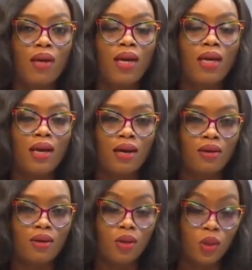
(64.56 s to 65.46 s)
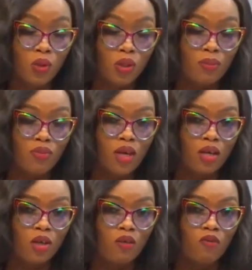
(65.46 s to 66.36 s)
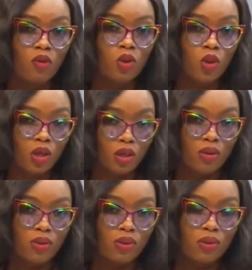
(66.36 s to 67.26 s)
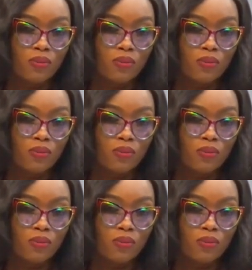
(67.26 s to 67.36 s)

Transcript: Enang. Dr. Wisdom, thank you for joining us.